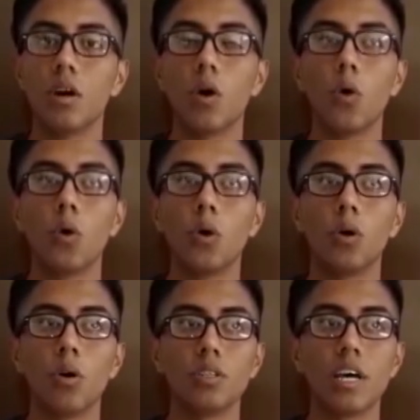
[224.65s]

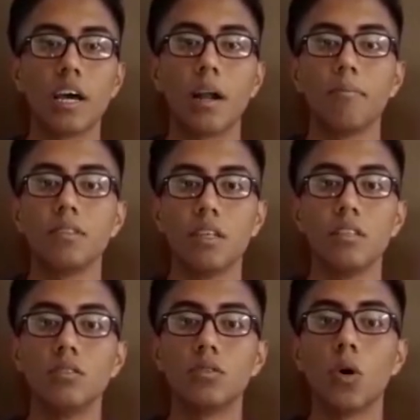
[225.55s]
our diagrams.
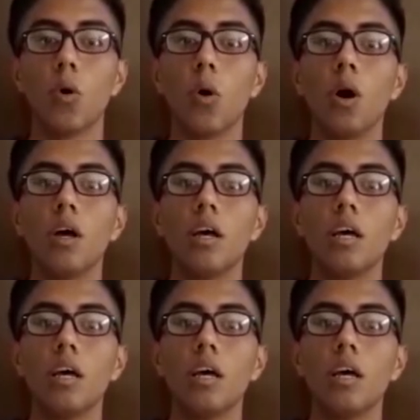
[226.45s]
And so